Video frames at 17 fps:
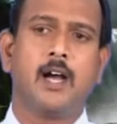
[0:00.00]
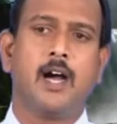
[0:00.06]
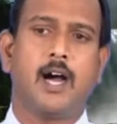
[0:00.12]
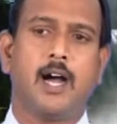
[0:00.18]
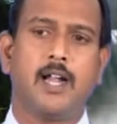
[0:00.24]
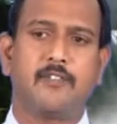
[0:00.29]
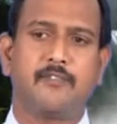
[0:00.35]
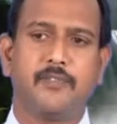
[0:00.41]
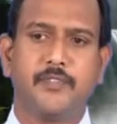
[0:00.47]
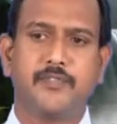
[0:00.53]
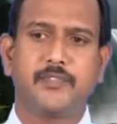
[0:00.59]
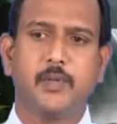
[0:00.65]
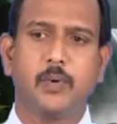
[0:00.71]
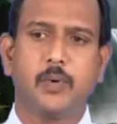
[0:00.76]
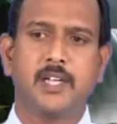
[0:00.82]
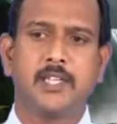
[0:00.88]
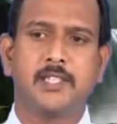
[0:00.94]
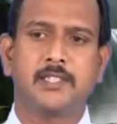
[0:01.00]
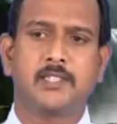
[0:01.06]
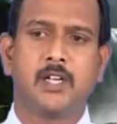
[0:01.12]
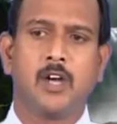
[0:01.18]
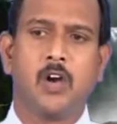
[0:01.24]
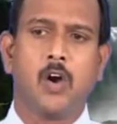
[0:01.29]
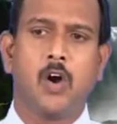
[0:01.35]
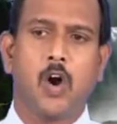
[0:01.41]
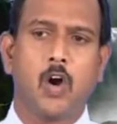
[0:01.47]
And fifth one is
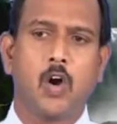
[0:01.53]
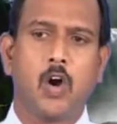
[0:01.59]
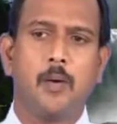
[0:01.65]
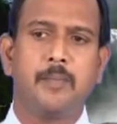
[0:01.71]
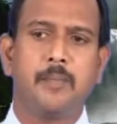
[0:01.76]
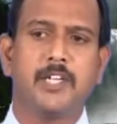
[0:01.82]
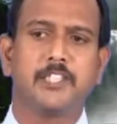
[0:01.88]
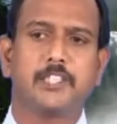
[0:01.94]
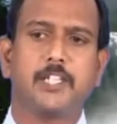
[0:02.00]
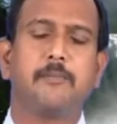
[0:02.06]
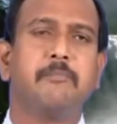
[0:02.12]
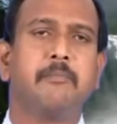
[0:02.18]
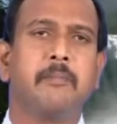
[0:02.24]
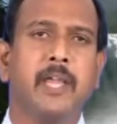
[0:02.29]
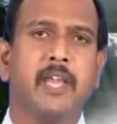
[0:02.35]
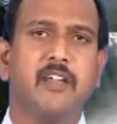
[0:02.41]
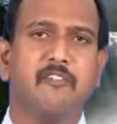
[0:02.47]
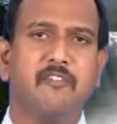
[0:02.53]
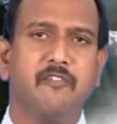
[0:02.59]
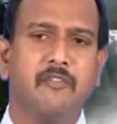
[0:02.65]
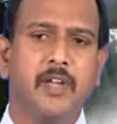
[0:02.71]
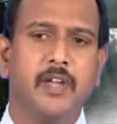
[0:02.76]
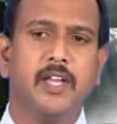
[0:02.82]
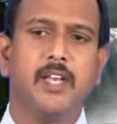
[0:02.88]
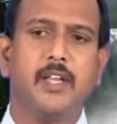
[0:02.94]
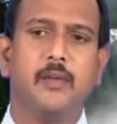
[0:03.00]
accommodation may
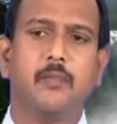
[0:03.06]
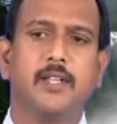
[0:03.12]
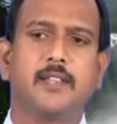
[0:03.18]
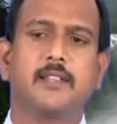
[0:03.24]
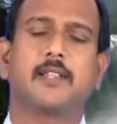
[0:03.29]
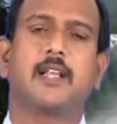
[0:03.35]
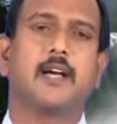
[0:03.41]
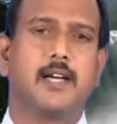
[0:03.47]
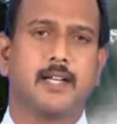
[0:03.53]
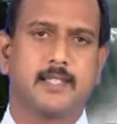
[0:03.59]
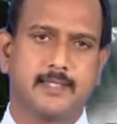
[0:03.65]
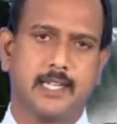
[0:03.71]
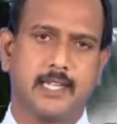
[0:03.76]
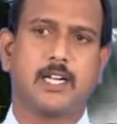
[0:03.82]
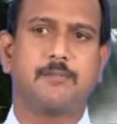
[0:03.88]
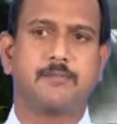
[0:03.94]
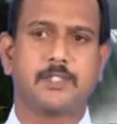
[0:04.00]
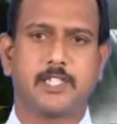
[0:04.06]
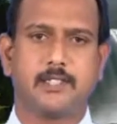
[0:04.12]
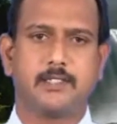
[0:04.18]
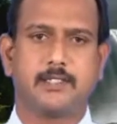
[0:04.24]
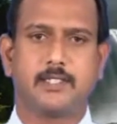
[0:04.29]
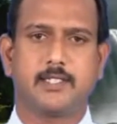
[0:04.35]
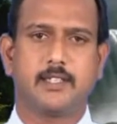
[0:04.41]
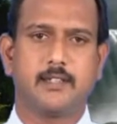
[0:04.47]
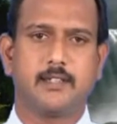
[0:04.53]
vary with
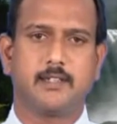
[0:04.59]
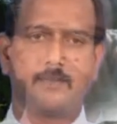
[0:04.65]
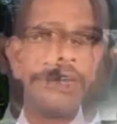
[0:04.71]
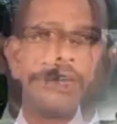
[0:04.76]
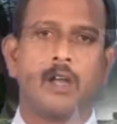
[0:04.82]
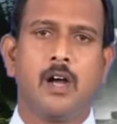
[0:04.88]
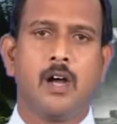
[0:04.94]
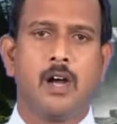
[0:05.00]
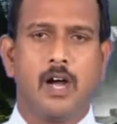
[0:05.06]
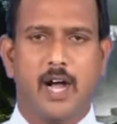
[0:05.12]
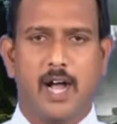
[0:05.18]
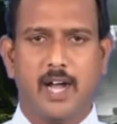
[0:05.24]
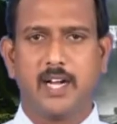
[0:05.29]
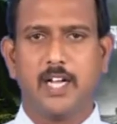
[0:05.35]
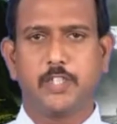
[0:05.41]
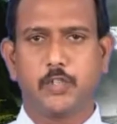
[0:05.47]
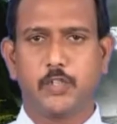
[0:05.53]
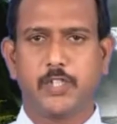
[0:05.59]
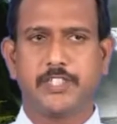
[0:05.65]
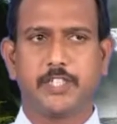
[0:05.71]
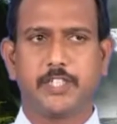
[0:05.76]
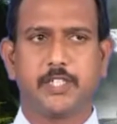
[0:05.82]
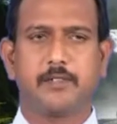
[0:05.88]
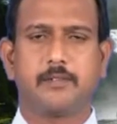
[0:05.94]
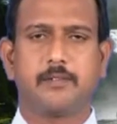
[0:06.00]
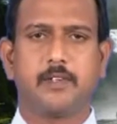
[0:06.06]
circumstance. Acculturation.
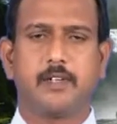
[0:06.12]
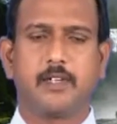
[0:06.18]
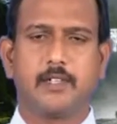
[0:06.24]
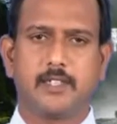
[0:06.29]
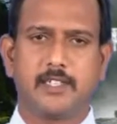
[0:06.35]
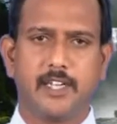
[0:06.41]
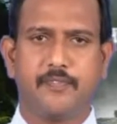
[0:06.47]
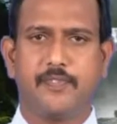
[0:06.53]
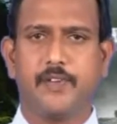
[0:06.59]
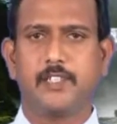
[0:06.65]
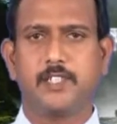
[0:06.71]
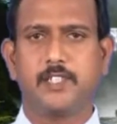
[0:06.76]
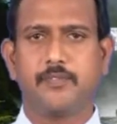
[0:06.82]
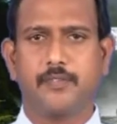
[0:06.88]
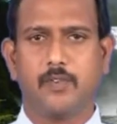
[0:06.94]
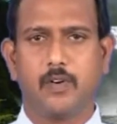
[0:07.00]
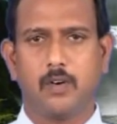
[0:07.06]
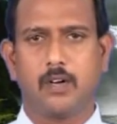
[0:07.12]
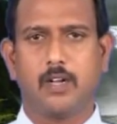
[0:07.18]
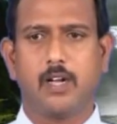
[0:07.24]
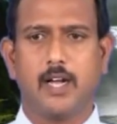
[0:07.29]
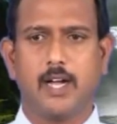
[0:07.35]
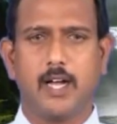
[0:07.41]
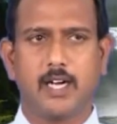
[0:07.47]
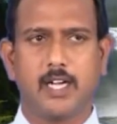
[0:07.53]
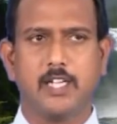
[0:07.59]
Definition for
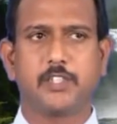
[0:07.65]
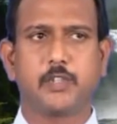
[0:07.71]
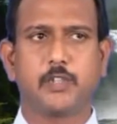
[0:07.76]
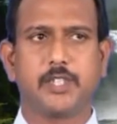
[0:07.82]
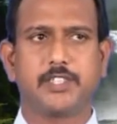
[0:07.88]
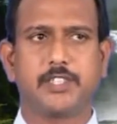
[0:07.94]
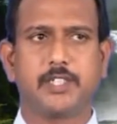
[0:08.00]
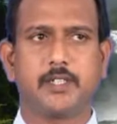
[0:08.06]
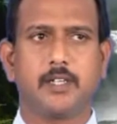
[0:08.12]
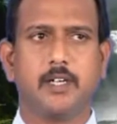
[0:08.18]
acculturation.